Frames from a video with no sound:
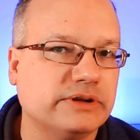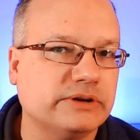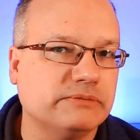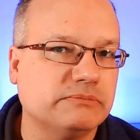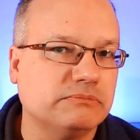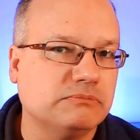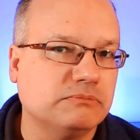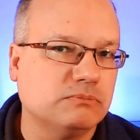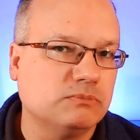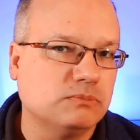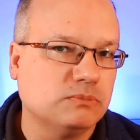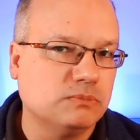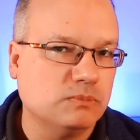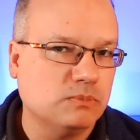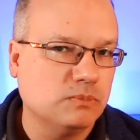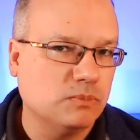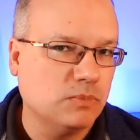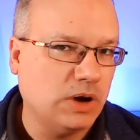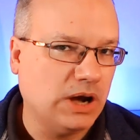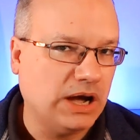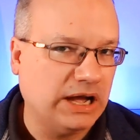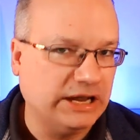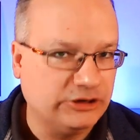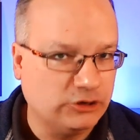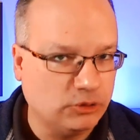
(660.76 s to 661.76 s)
that
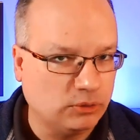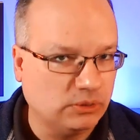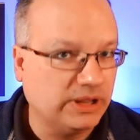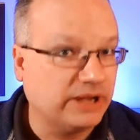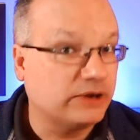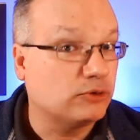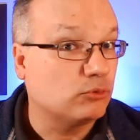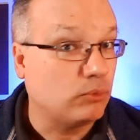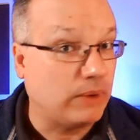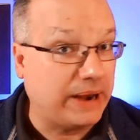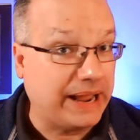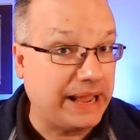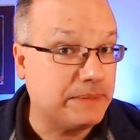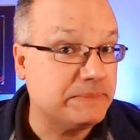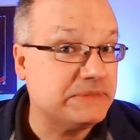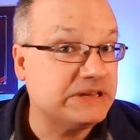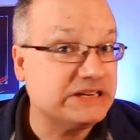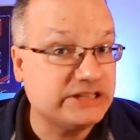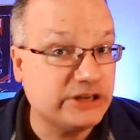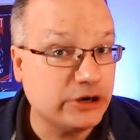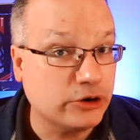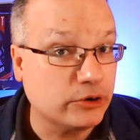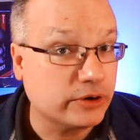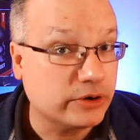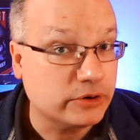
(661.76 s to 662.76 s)
I don't like Ram
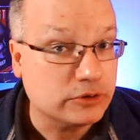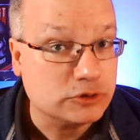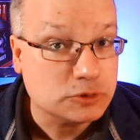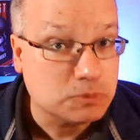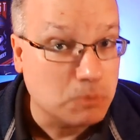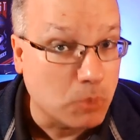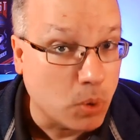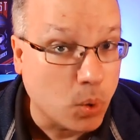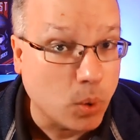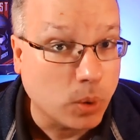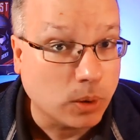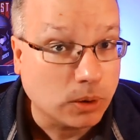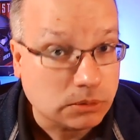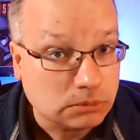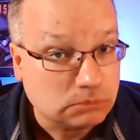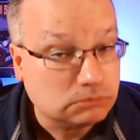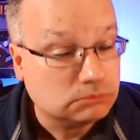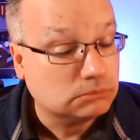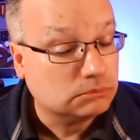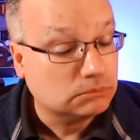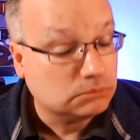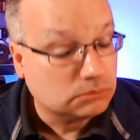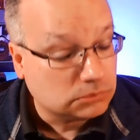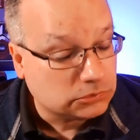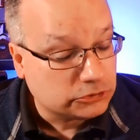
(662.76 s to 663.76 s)
interiors more,
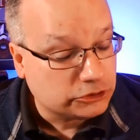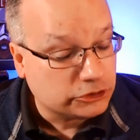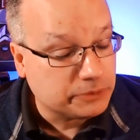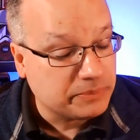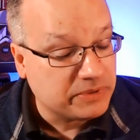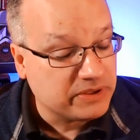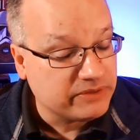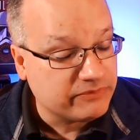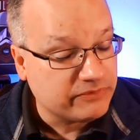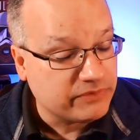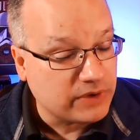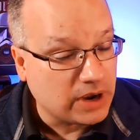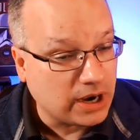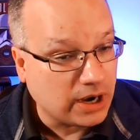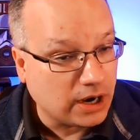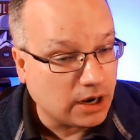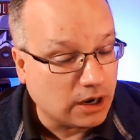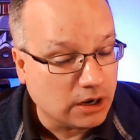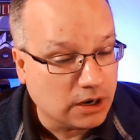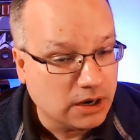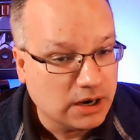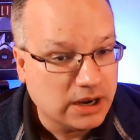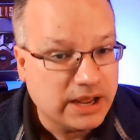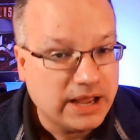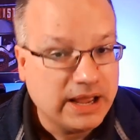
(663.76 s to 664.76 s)
to be
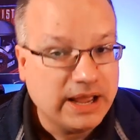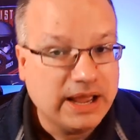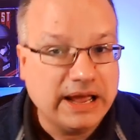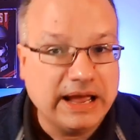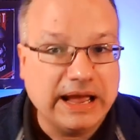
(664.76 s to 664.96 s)
fair.